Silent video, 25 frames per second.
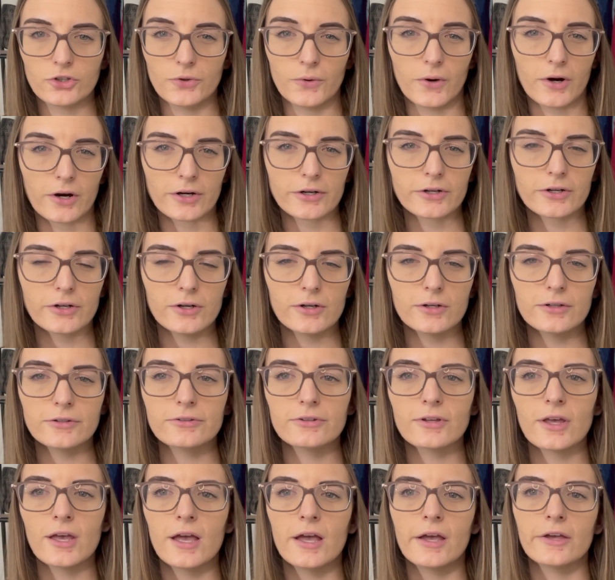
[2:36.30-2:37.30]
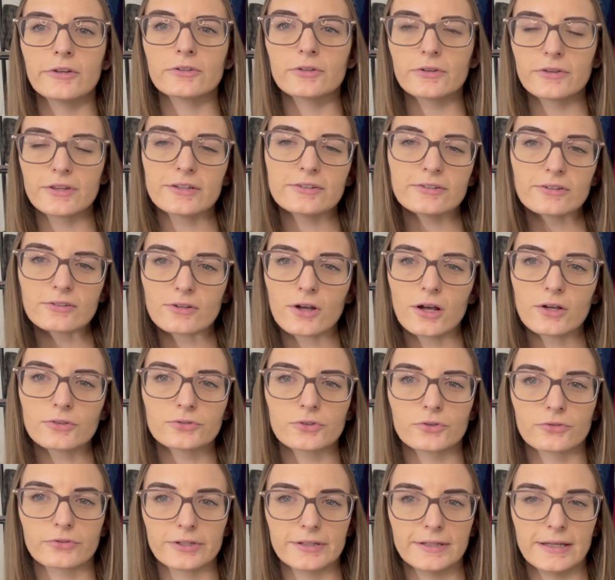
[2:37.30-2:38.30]
QR codes. So this is
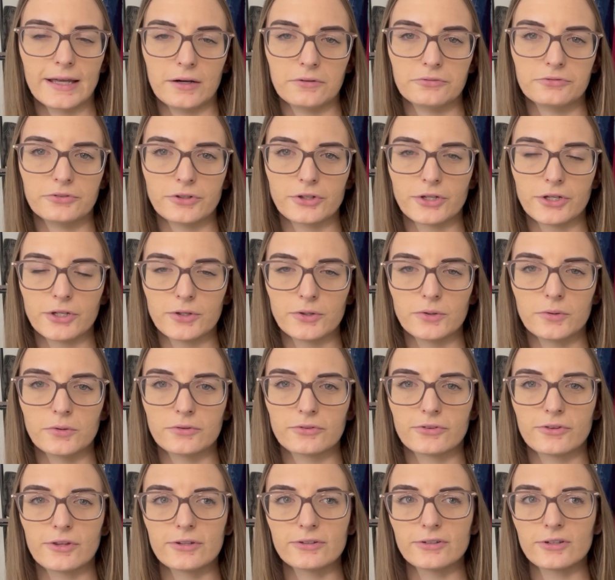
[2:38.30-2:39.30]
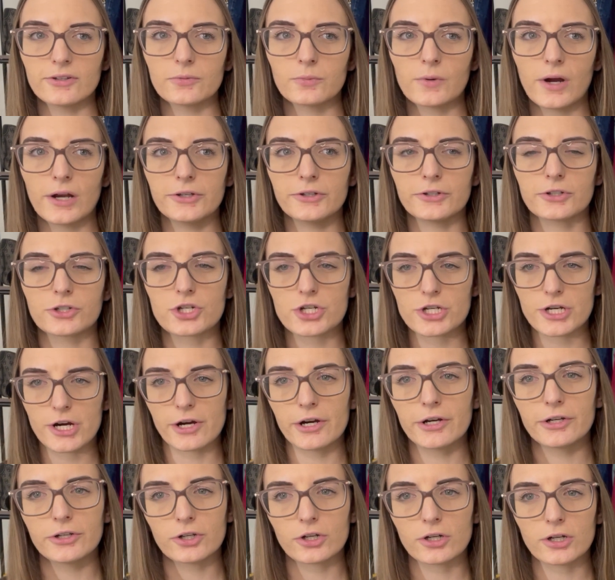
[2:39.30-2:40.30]
also really helpful to use. This is when you're
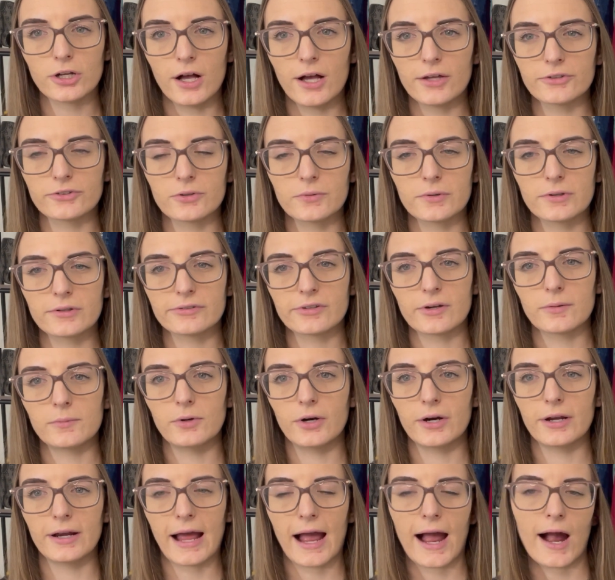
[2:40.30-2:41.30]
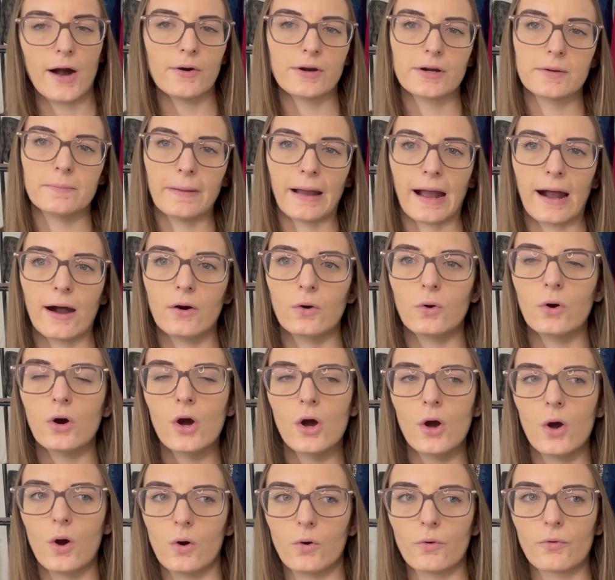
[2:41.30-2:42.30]
sharing your closet with someone out and about,
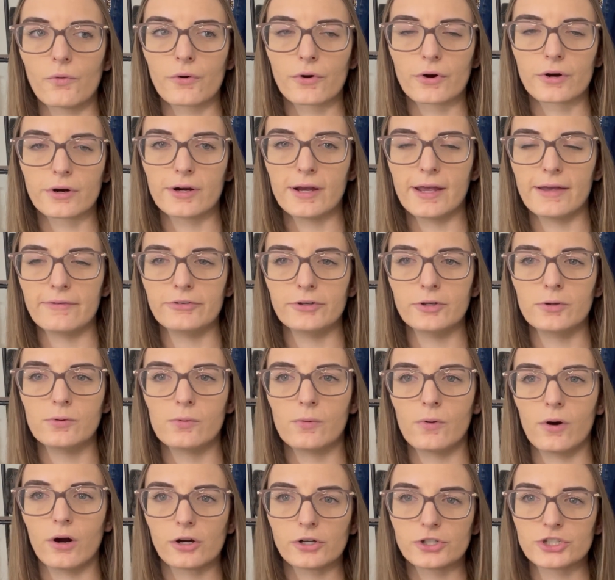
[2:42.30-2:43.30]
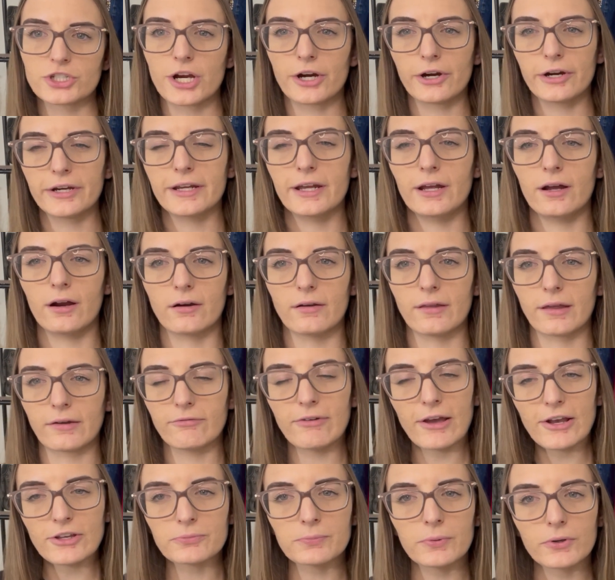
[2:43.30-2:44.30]
or if you are sharing it on
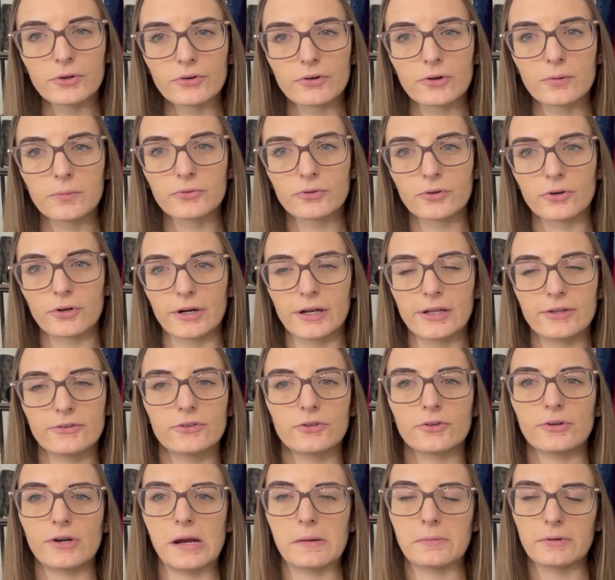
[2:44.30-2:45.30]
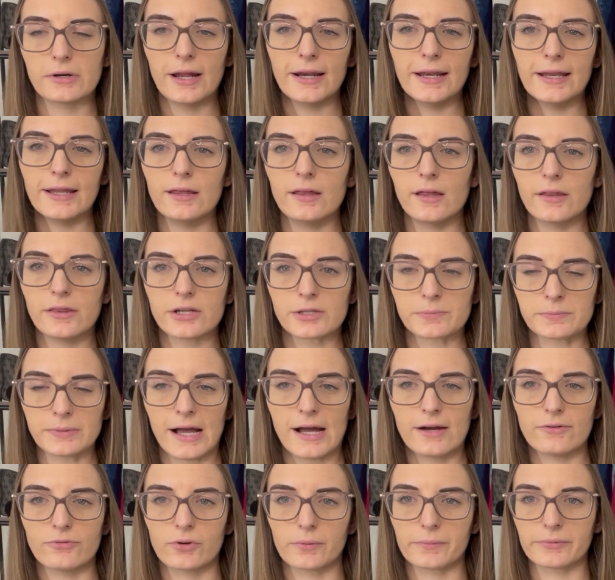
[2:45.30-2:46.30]
like Facebook groups or Instagram or any other
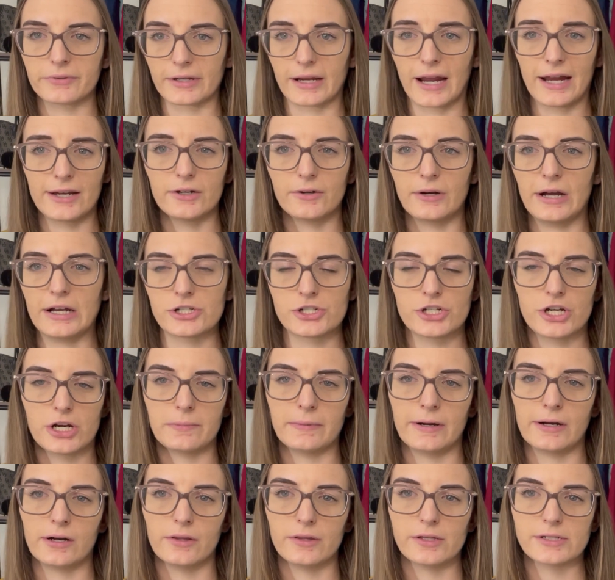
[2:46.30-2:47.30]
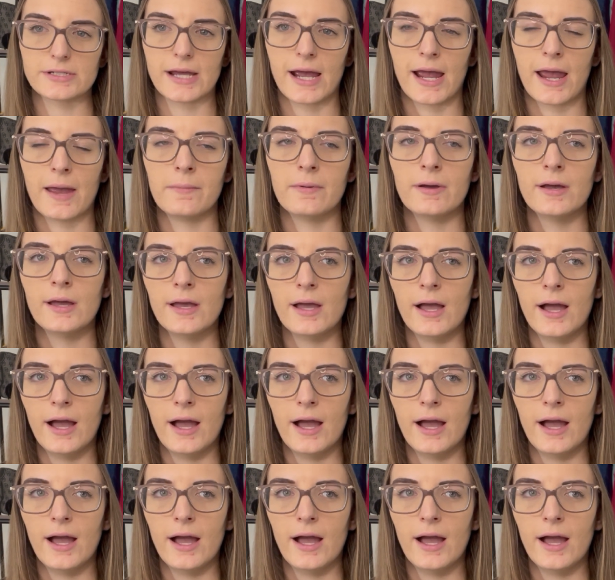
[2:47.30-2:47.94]
platforms. Like, I know I share mine all the time.